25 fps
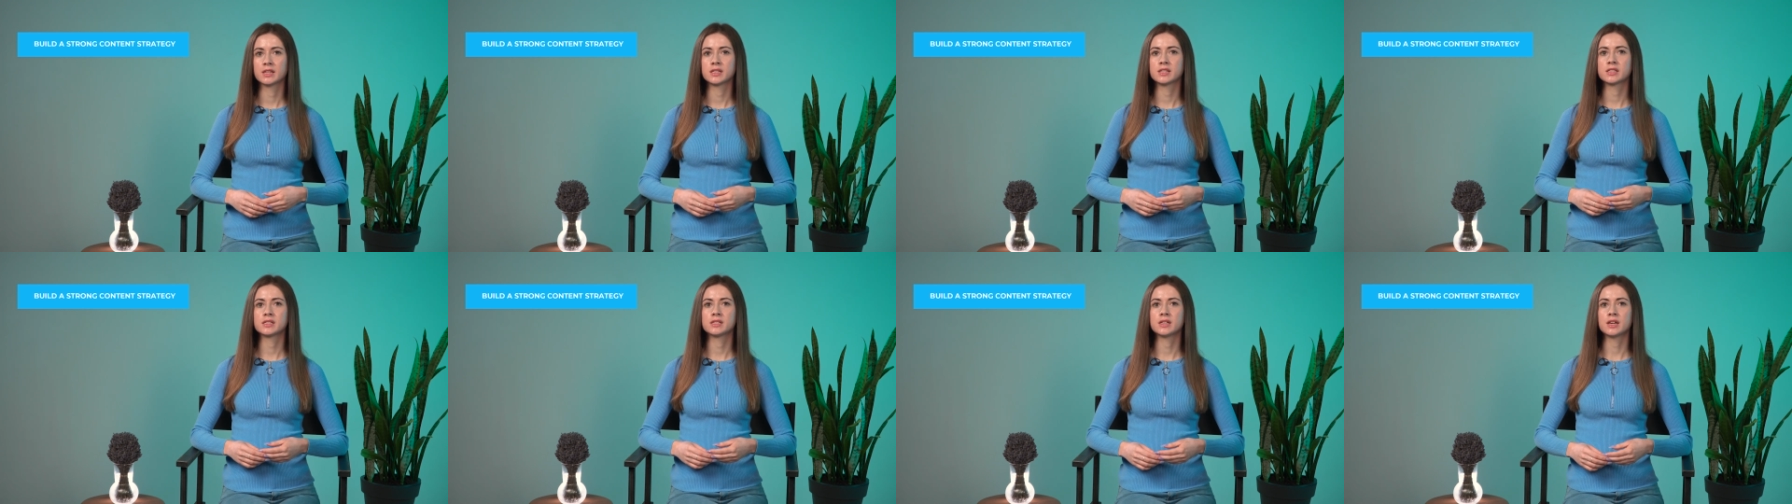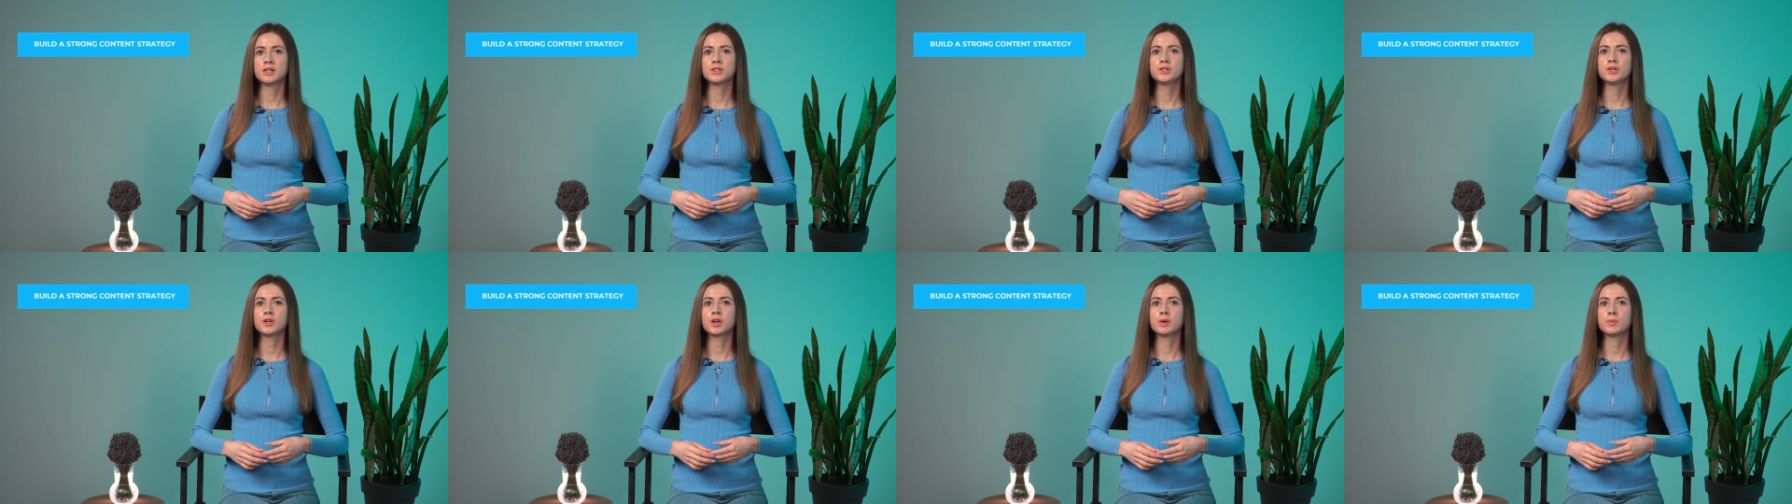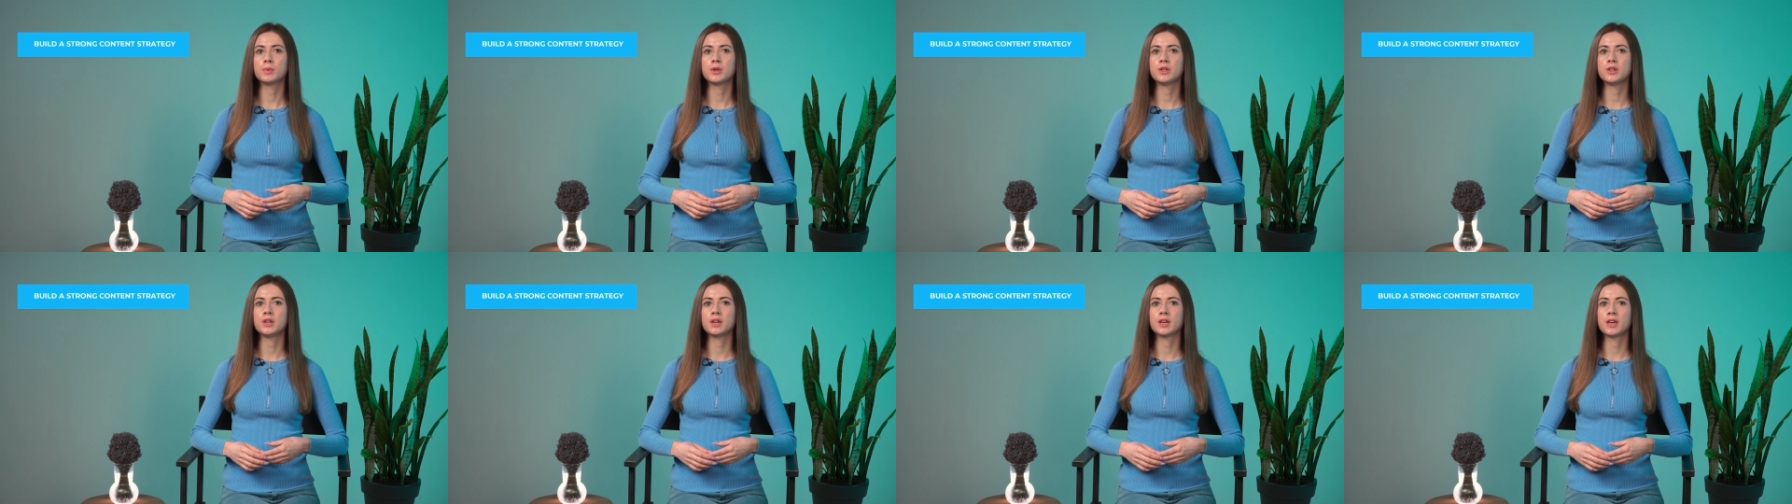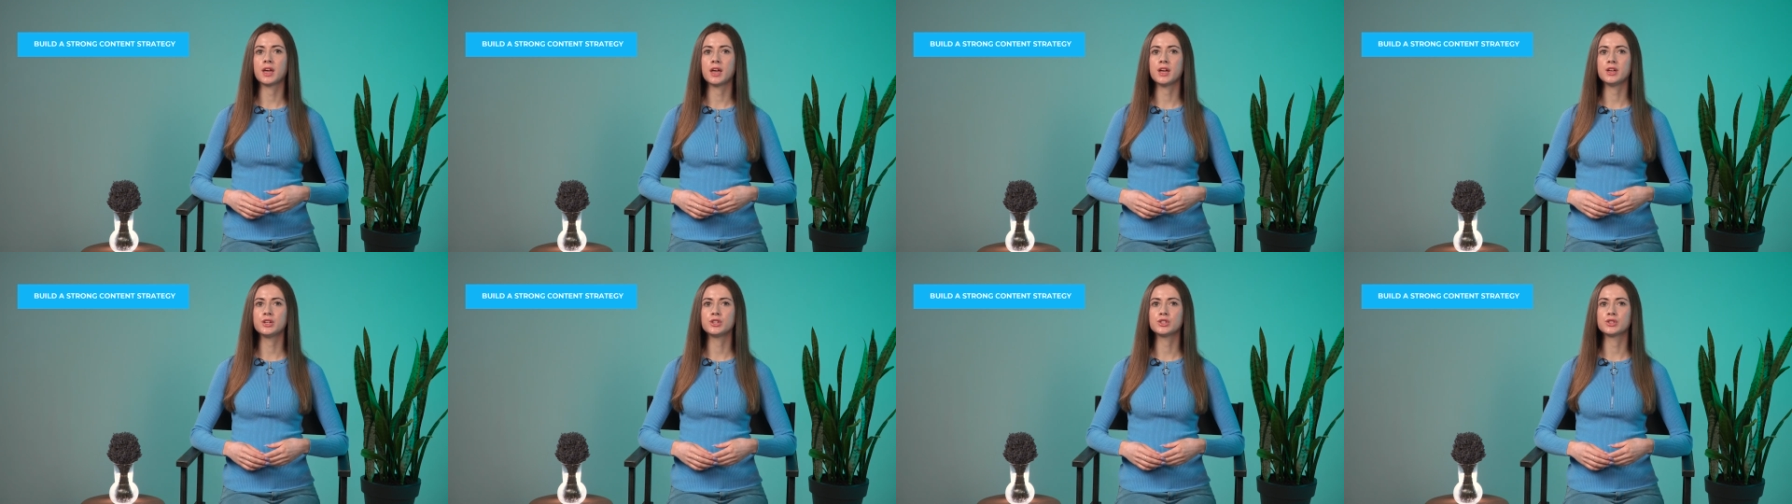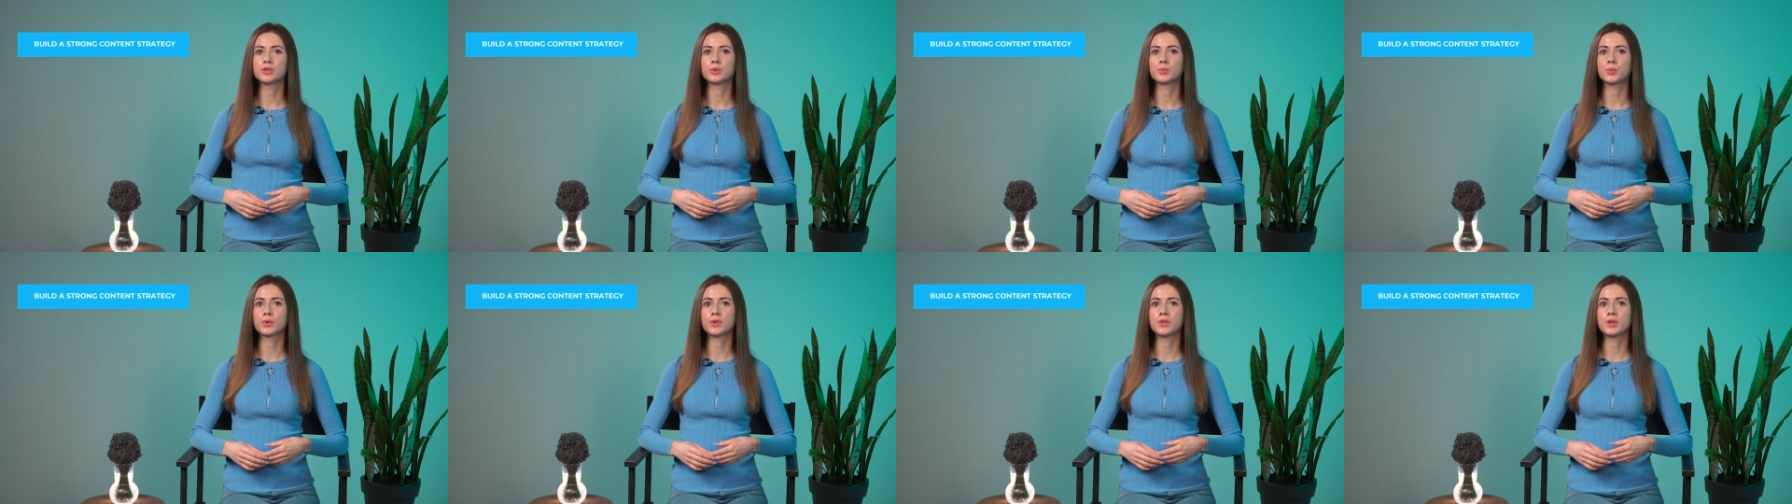Start your
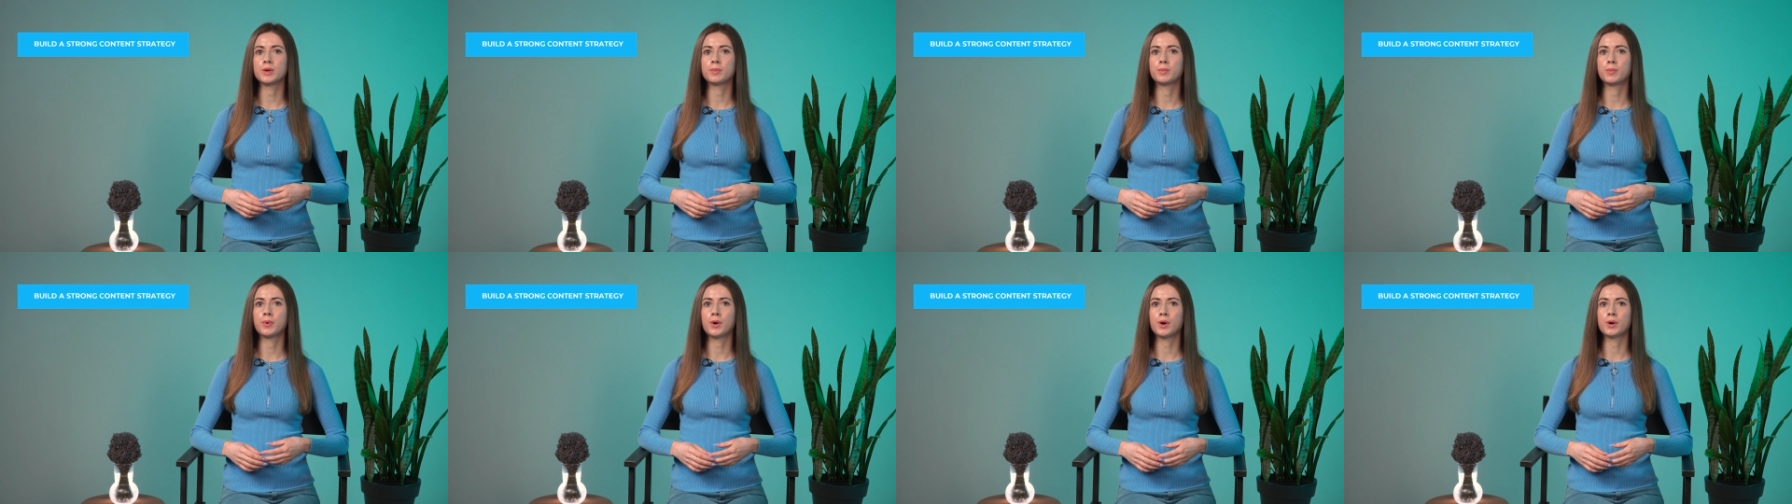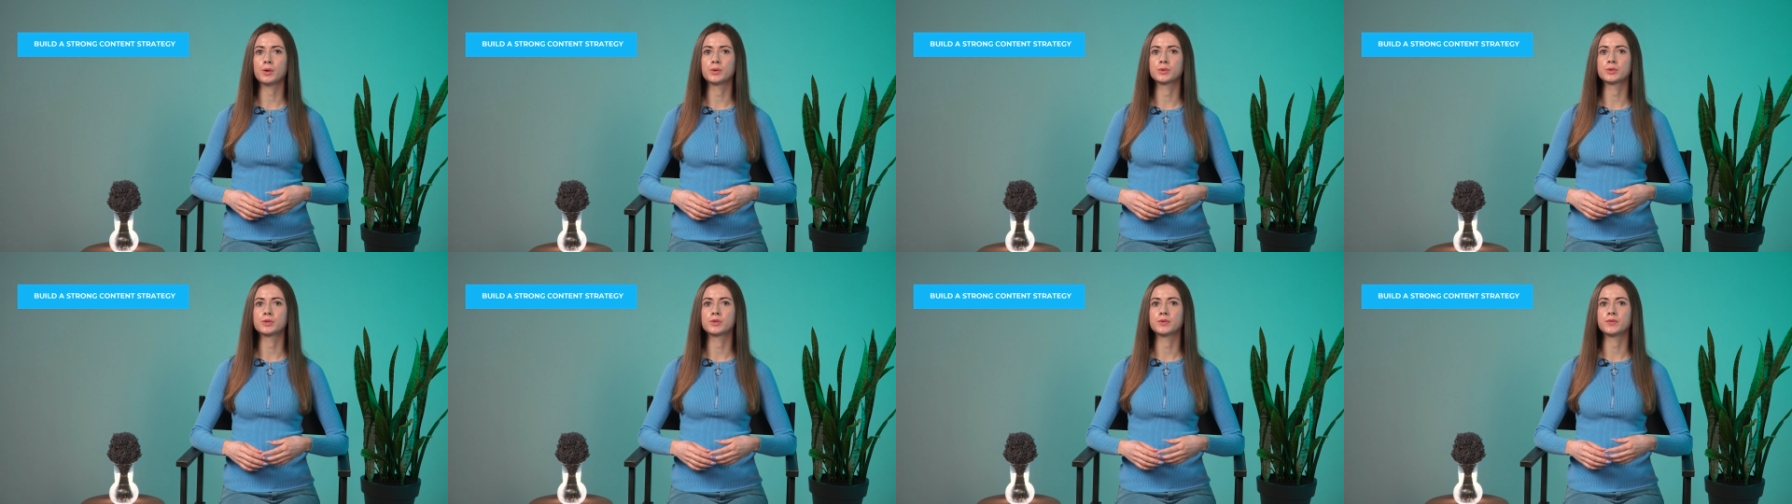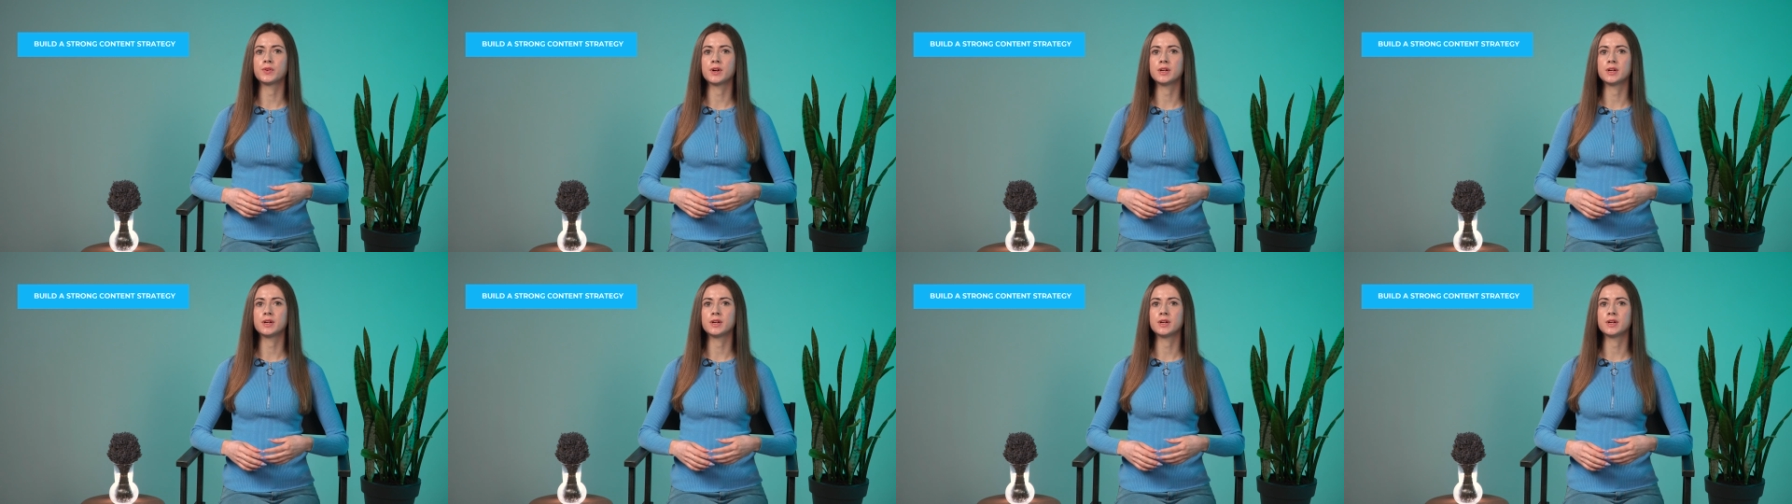communication with a poll to